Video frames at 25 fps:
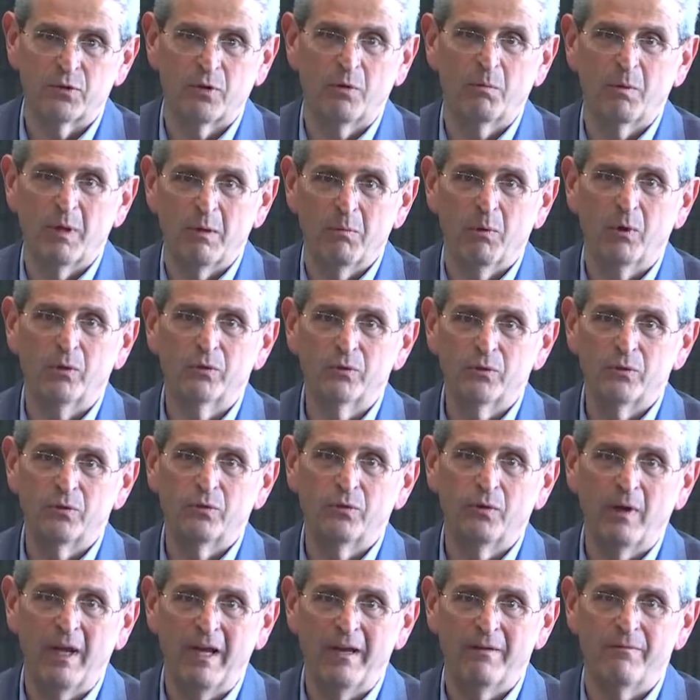So we want
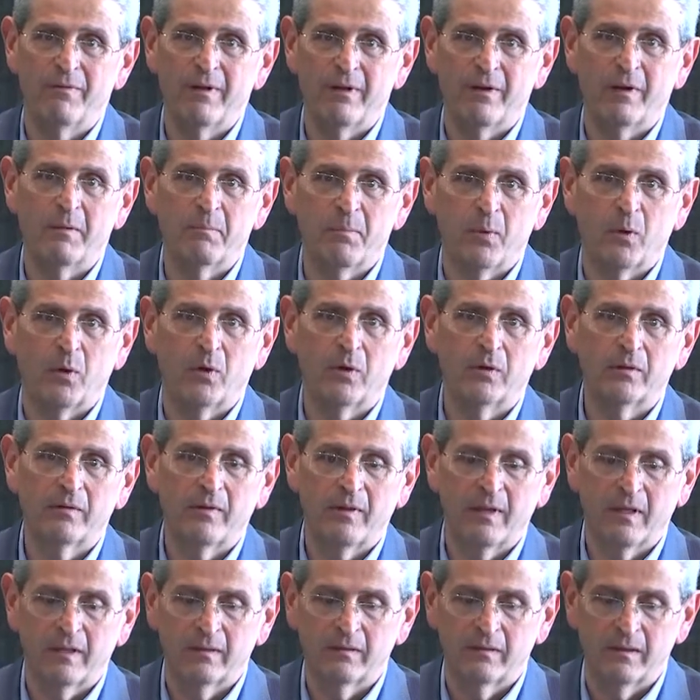to have a
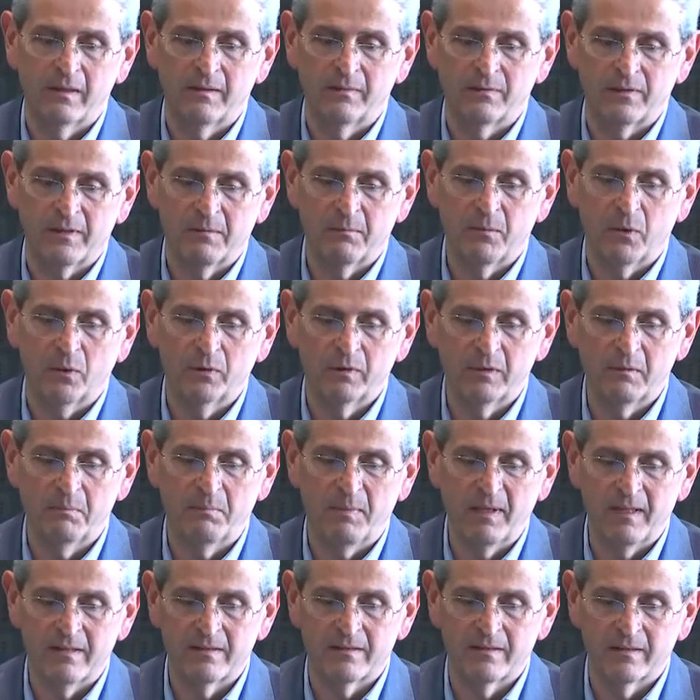report that if somebody
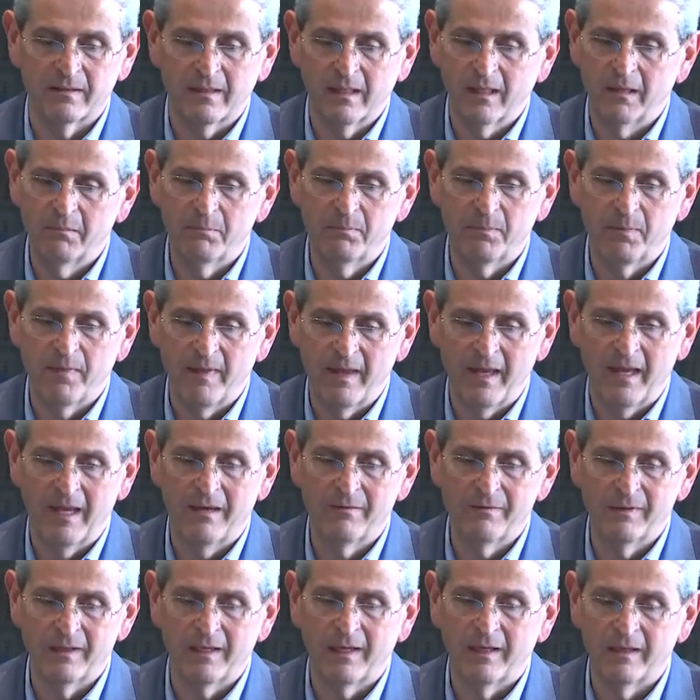picks it up, they
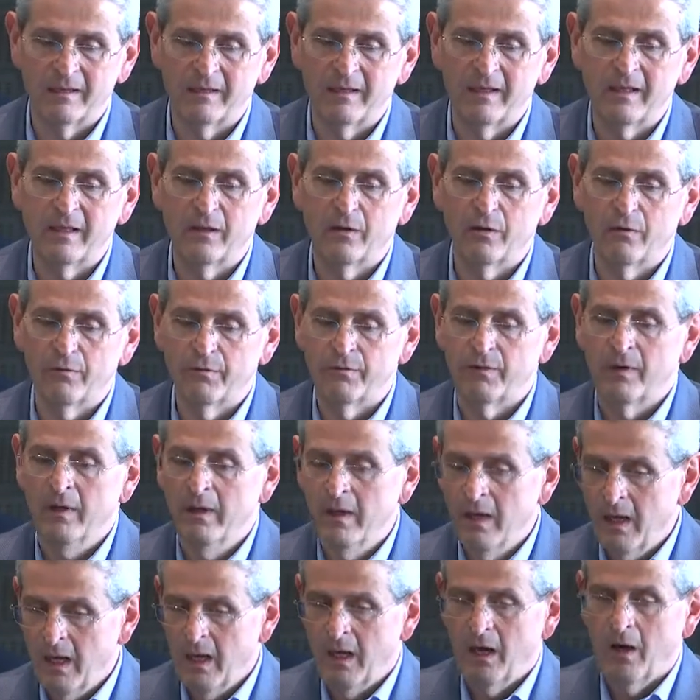have an idea of
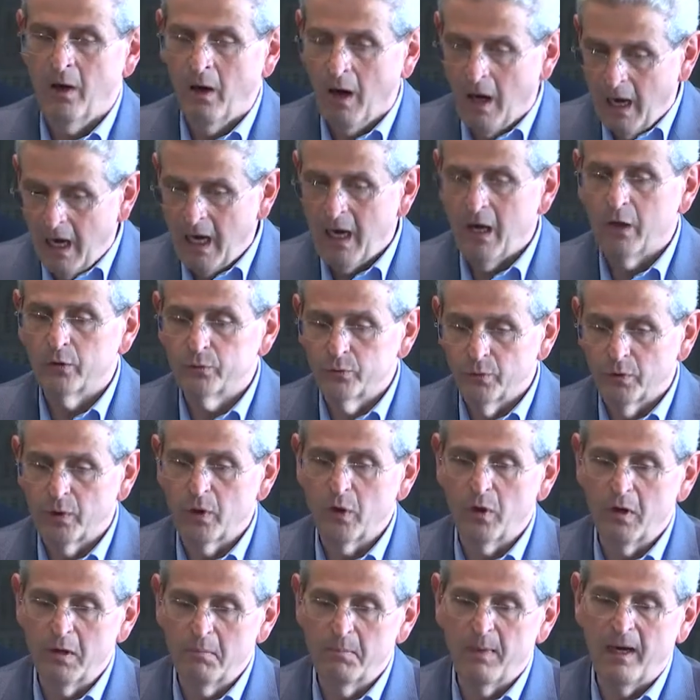how to
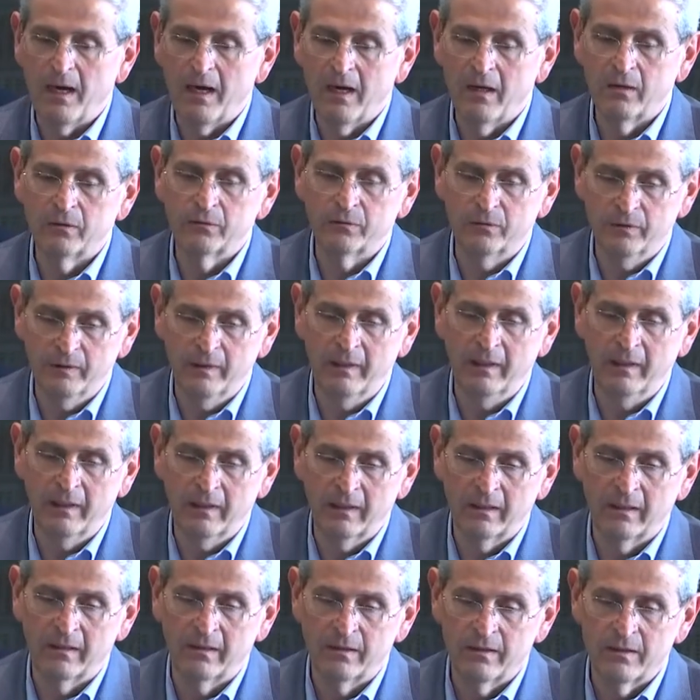go about
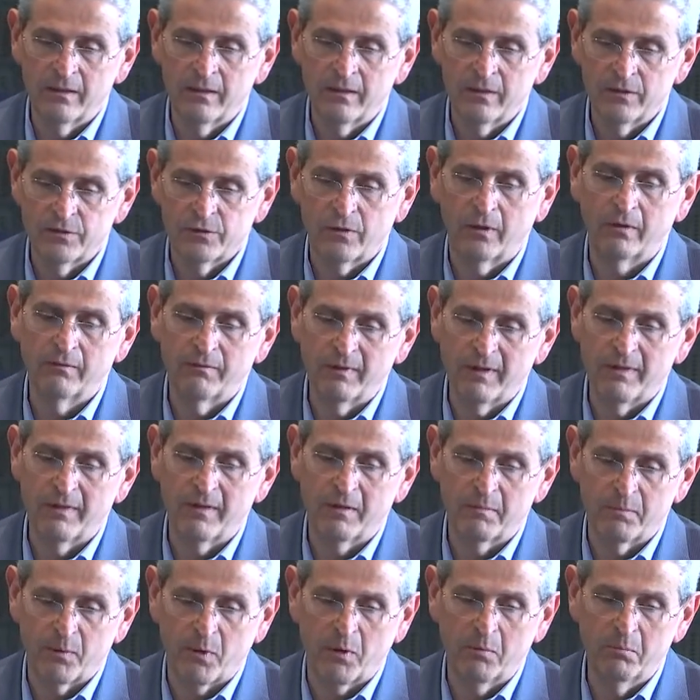solving
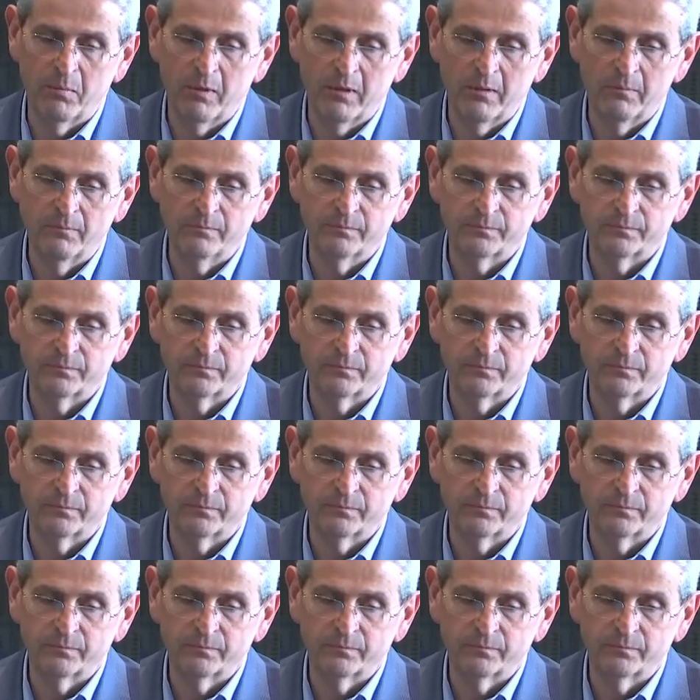their problem.